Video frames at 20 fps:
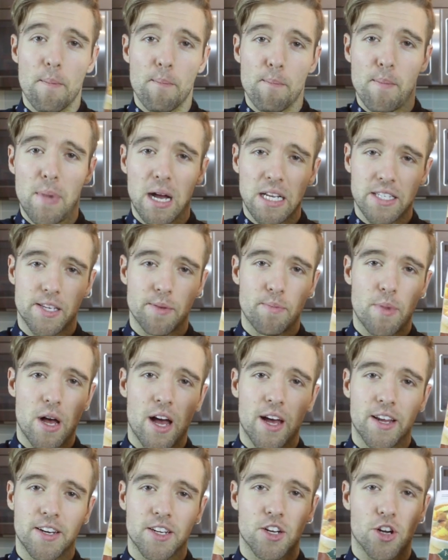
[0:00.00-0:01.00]

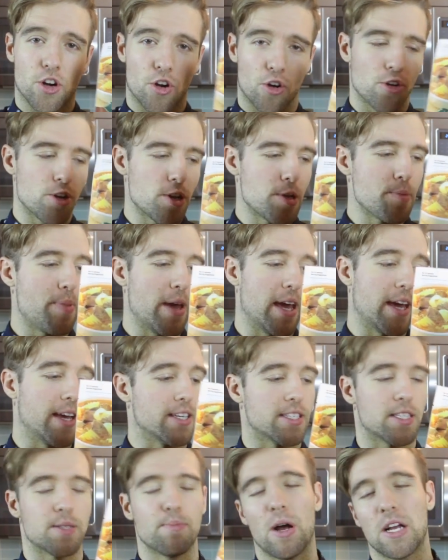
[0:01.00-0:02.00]
Masaman curry paste.